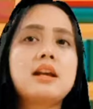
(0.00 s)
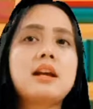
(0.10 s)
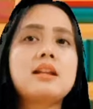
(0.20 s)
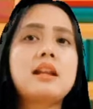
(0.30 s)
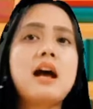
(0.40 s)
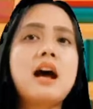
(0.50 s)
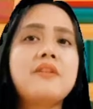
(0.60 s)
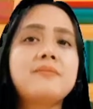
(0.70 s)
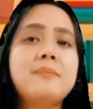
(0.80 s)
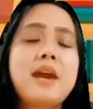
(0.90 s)
can
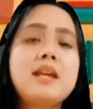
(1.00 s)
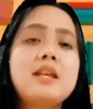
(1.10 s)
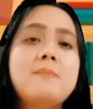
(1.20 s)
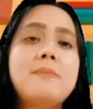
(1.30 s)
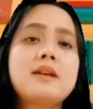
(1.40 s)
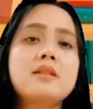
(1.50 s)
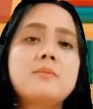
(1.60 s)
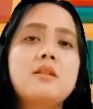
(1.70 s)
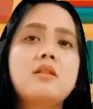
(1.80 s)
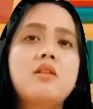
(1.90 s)
have many
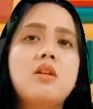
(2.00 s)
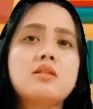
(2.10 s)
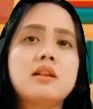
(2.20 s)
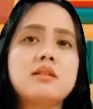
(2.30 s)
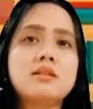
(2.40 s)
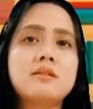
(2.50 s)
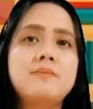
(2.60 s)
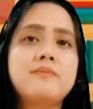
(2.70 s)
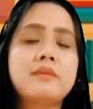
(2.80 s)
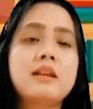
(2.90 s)
possible causes:
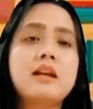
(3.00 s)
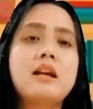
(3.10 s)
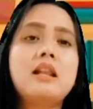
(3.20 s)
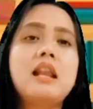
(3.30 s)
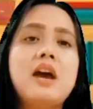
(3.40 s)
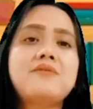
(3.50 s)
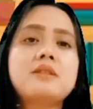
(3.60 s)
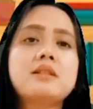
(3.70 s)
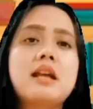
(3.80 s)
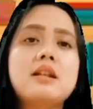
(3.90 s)

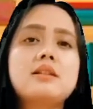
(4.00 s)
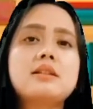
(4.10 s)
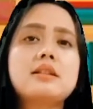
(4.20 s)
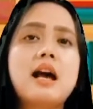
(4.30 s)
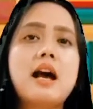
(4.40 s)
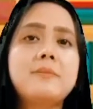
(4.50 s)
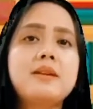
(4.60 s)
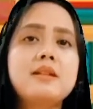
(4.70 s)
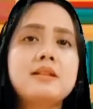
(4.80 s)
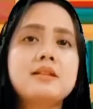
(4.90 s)
lifestyle
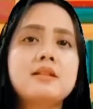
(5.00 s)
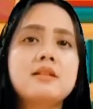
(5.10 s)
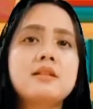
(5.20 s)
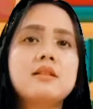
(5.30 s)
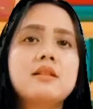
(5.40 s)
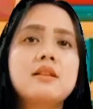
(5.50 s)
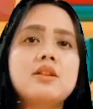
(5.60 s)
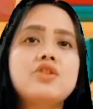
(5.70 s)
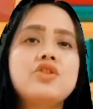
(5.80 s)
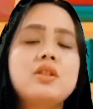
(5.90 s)
habits,
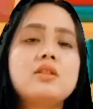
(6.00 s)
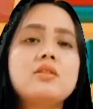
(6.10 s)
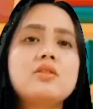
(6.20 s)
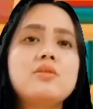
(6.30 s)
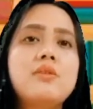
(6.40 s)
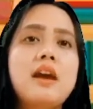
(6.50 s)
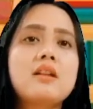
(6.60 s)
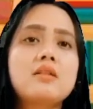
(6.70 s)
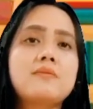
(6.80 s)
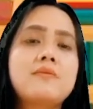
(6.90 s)
genes you
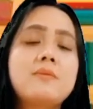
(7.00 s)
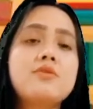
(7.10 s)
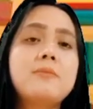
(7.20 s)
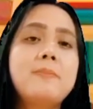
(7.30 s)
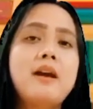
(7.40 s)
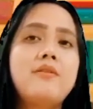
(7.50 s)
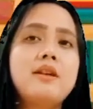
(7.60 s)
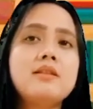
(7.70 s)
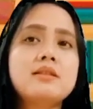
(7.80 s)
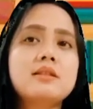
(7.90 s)
get from your
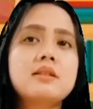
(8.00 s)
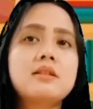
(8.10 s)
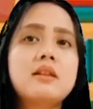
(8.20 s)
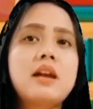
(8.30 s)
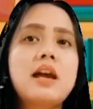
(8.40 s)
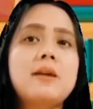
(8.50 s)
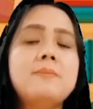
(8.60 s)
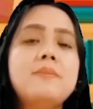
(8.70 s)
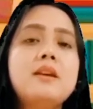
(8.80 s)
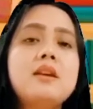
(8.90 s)
parents,
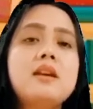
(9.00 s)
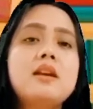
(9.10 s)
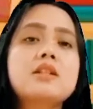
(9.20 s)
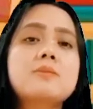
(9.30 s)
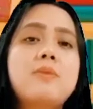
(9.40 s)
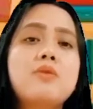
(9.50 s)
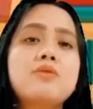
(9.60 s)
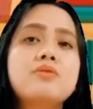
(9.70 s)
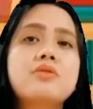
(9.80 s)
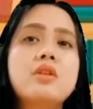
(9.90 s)
and being
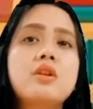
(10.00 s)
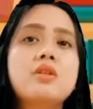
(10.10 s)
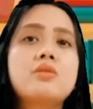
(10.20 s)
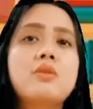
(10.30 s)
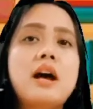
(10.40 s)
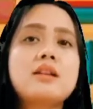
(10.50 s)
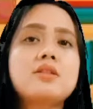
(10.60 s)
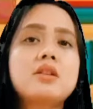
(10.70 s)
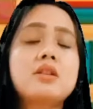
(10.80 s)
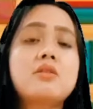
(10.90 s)
exposed to
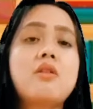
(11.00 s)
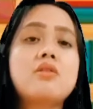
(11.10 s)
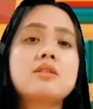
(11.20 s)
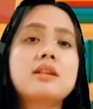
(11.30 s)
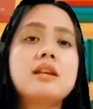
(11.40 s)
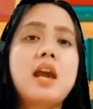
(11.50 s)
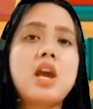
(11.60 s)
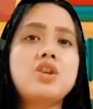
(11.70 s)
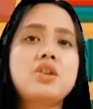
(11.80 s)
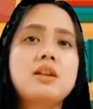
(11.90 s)
cancer-causing
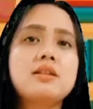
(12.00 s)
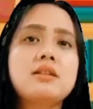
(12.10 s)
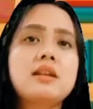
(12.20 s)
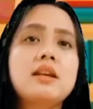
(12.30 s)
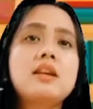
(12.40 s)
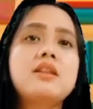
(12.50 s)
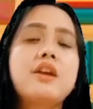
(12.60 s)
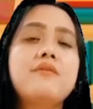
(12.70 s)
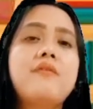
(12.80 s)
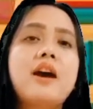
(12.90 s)
agents in
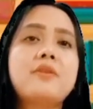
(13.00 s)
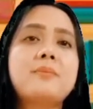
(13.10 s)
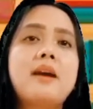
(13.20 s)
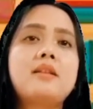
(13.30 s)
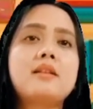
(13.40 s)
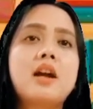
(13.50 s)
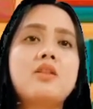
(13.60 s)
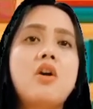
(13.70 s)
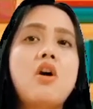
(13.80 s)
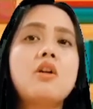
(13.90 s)
the environment
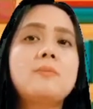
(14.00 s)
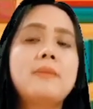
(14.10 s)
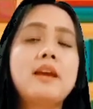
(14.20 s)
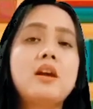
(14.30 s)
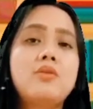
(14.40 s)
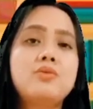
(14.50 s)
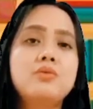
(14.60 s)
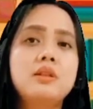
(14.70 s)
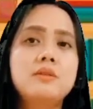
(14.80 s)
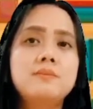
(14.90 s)
can all play a role.